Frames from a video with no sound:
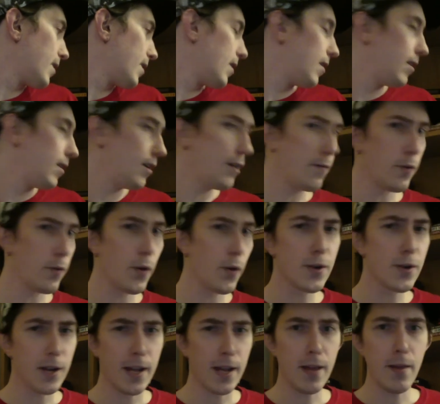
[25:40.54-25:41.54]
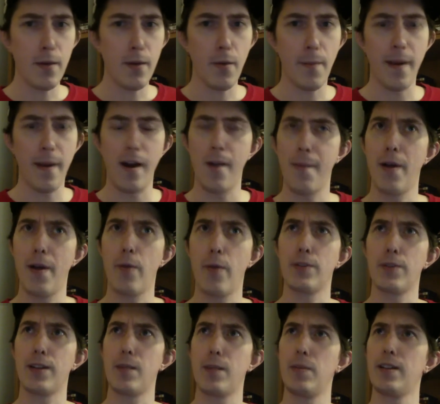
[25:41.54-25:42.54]
Unfortunately, though, Paramount was
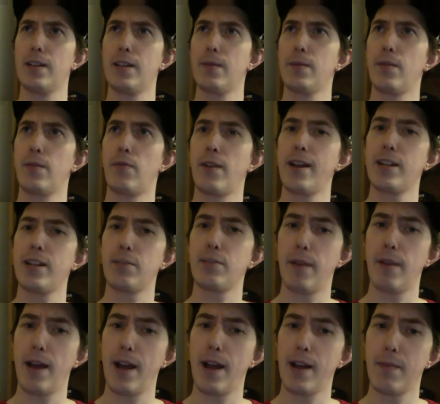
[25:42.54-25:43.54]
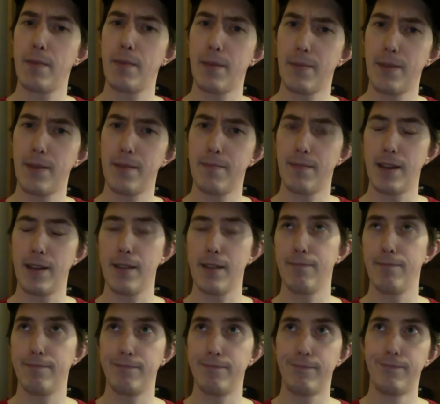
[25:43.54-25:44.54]
able to get the rights back, but then they
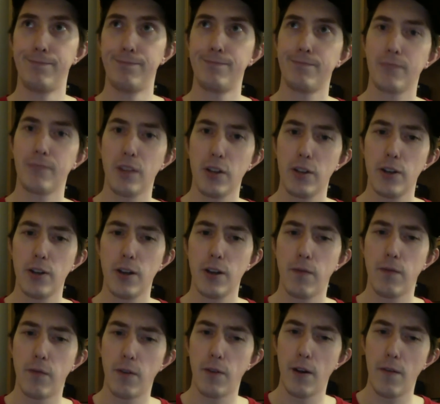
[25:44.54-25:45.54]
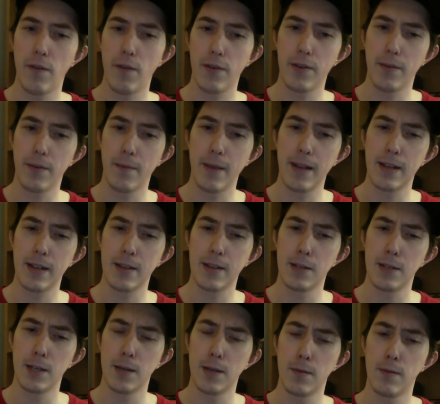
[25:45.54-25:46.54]
took forever to make a
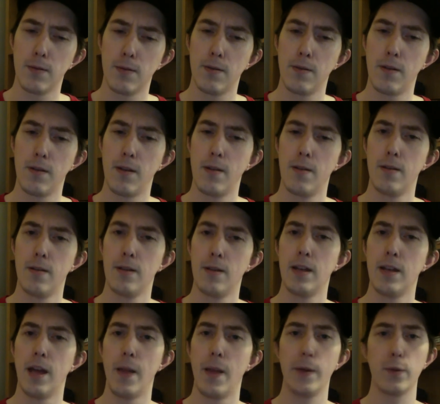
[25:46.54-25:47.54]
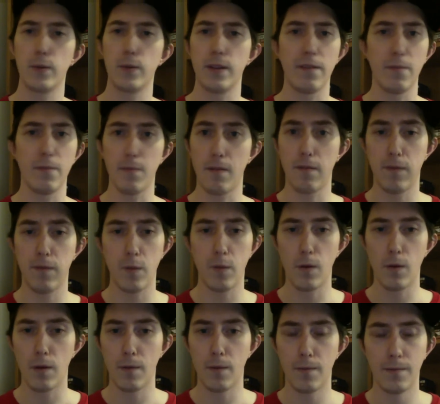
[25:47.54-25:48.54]
sequel, and this was even before